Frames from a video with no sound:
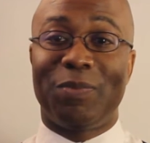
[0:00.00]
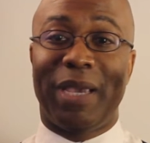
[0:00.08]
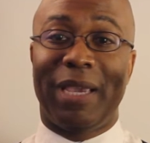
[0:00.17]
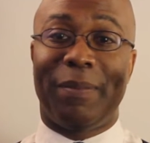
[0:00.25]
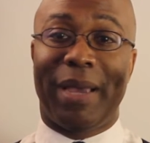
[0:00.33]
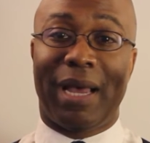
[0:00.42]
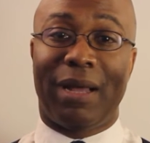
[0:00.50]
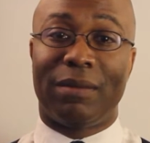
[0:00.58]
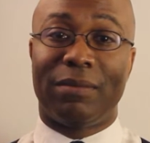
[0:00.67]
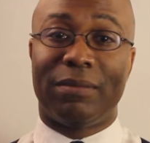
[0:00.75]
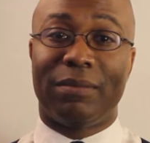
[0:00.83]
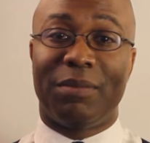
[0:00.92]
PayPal.
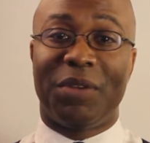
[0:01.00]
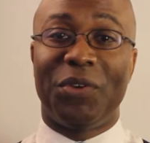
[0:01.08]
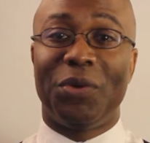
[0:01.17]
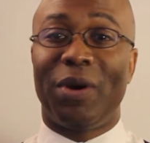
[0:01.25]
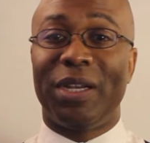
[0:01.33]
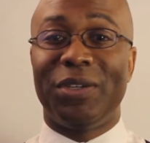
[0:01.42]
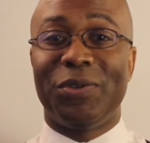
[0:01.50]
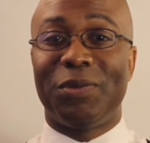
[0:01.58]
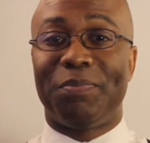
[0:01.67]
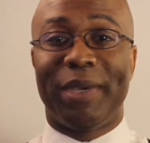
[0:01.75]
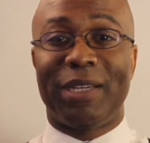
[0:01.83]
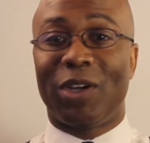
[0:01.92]
But if you want to use
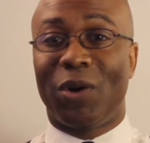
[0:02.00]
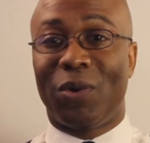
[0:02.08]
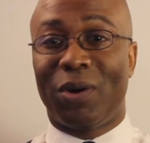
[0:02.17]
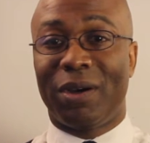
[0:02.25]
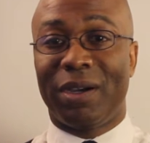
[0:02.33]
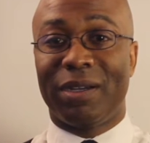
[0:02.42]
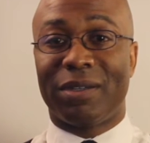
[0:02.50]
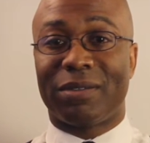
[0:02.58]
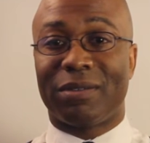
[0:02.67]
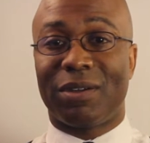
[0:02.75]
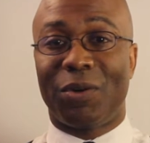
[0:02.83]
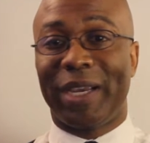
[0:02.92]
Bitcoin or
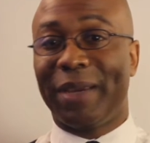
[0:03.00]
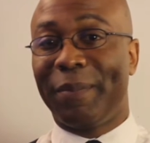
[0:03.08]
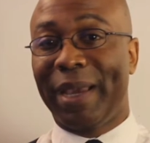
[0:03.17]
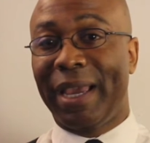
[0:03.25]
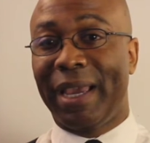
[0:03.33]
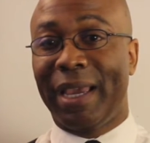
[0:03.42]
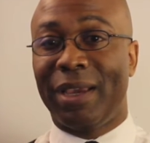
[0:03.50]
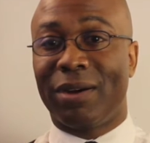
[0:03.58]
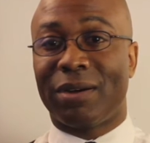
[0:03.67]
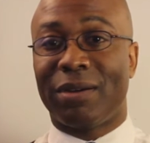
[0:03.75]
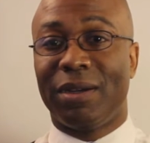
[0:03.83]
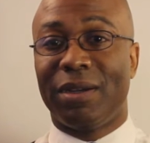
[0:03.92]
QuickPay
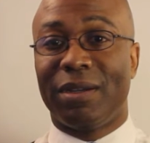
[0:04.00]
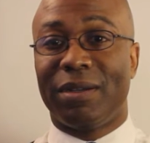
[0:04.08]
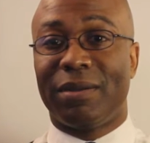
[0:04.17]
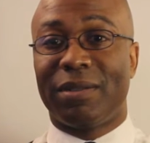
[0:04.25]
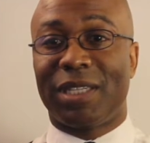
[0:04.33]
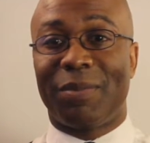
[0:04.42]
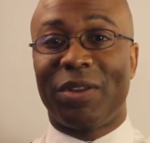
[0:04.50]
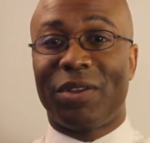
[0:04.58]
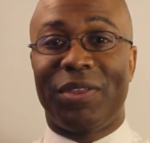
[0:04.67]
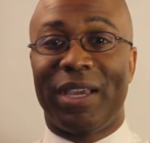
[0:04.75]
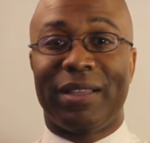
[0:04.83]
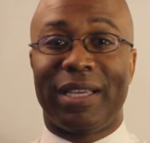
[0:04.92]
or some other
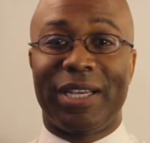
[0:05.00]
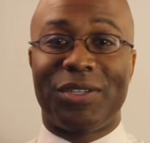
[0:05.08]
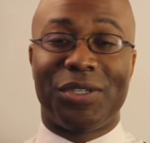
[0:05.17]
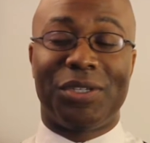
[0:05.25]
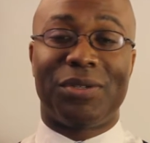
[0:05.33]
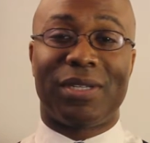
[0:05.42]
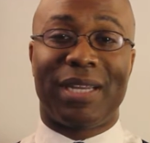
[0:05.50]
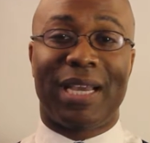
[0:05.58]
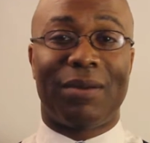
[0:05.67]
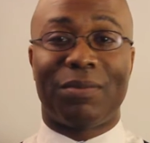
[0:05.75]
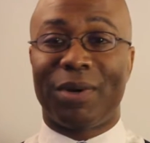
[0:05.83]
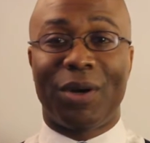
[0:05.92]
thing the kids are using
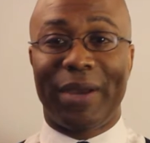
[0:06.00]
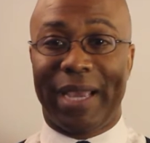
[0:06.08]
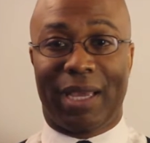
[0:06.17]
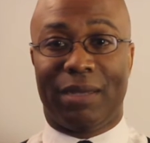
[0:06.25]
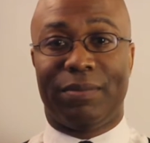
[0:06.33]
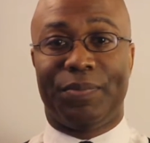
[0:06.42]
now, go ahead.